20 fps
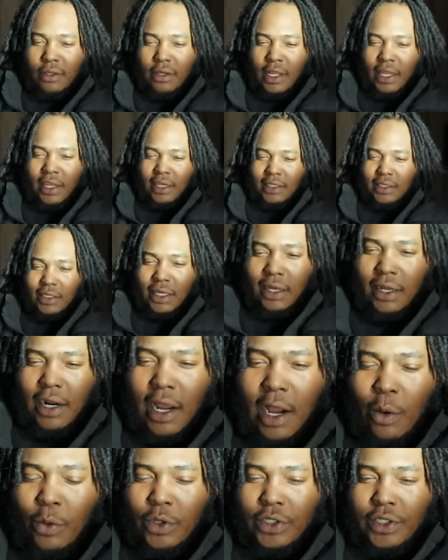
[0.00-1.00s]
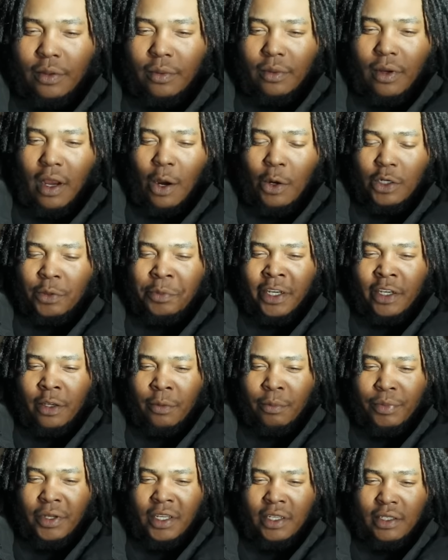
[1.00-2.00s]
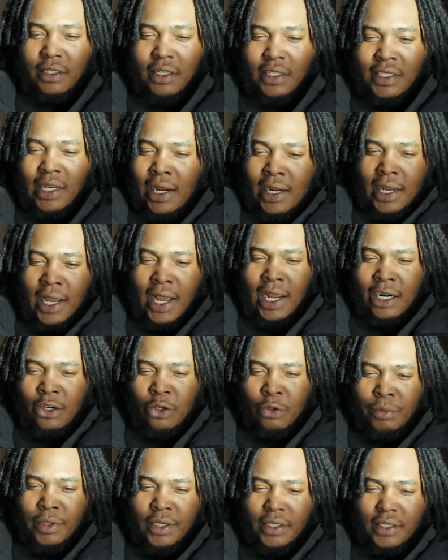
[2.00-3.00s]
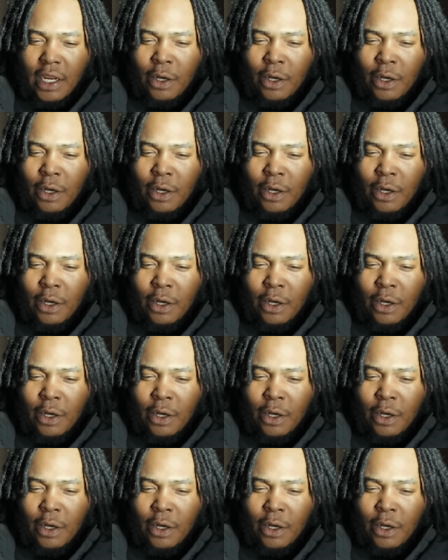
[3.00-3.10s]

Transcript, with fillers: like I said, I wasn't I was making beats cause I ain't had no beats.